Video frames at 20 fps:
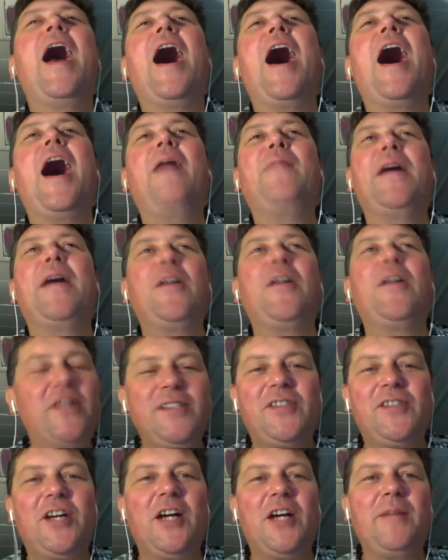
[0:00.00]
And all
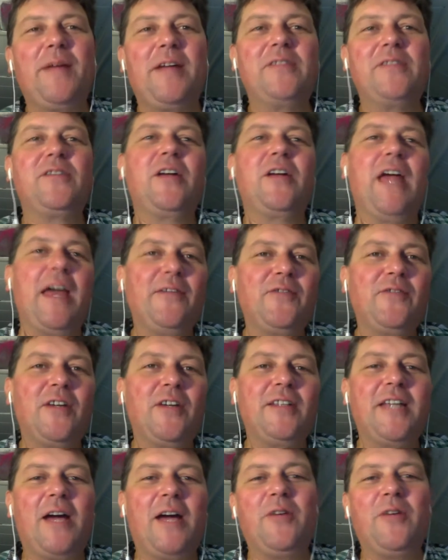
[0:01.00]
he's talking about is after I
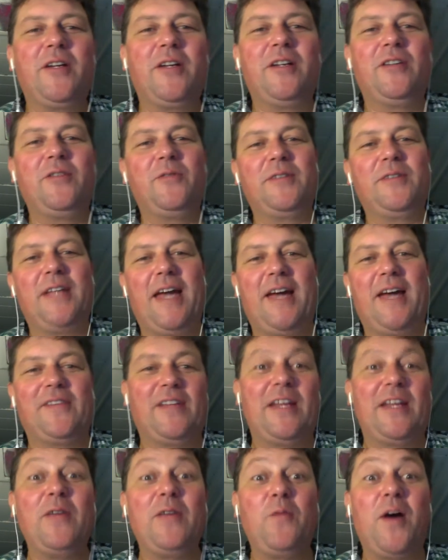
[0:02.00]
die, what are you going to do with the house?
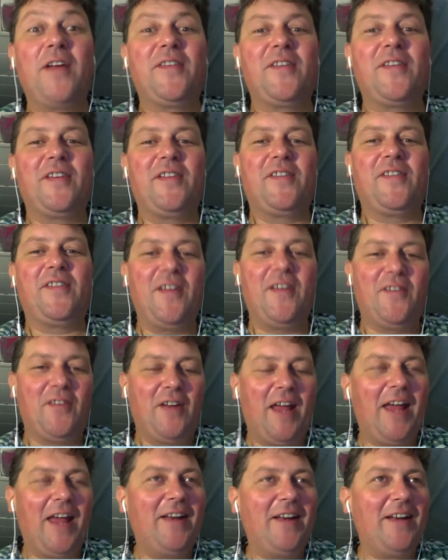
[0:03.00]
And he wants a
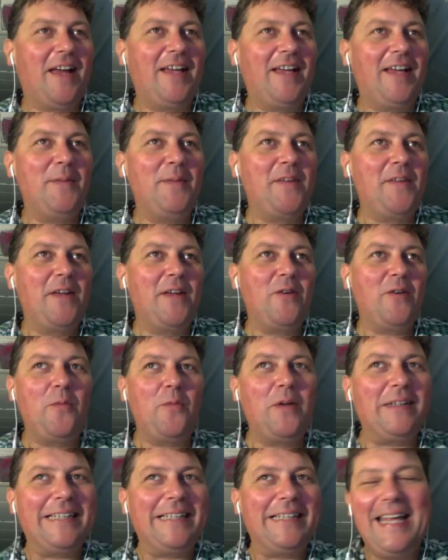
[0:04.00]
decision. And I keep saying to him,
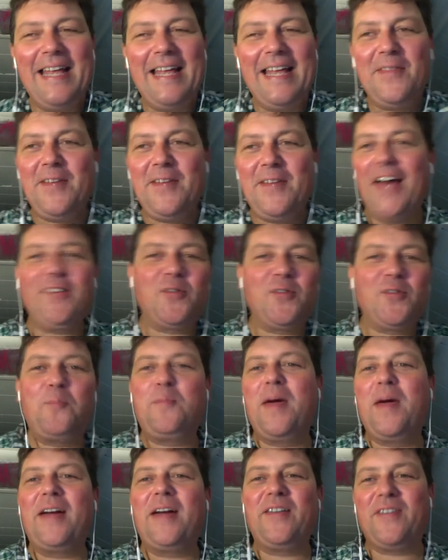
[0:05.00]
well, the odds are
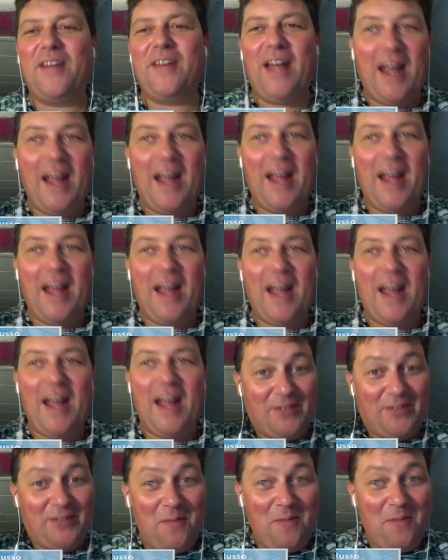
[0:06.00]
better than average.
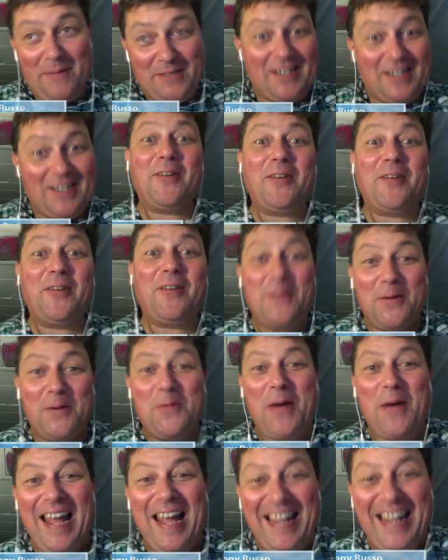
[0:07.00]
Your mommy's going to
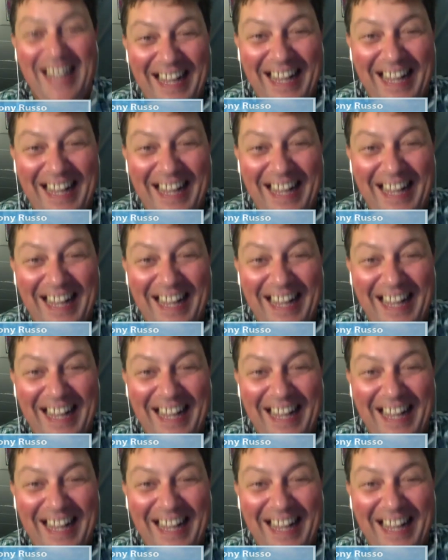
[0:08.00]
outlive you.